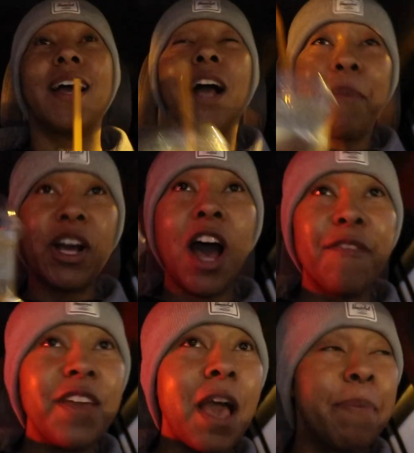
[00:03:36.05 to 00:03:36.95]
I got my
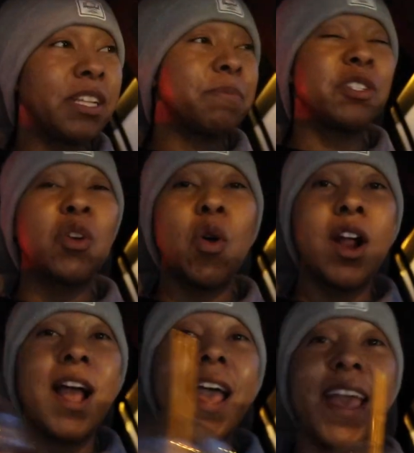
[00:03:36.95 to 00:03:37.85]
coffee, I picked up
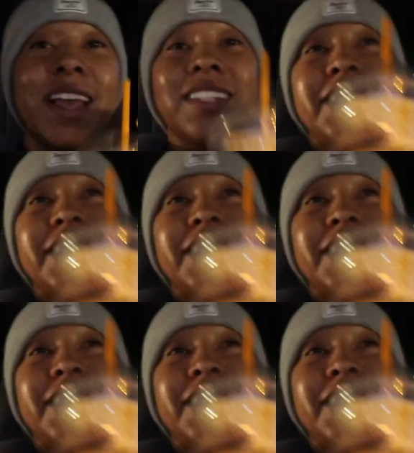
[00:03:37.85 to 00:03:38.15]
Sekora, and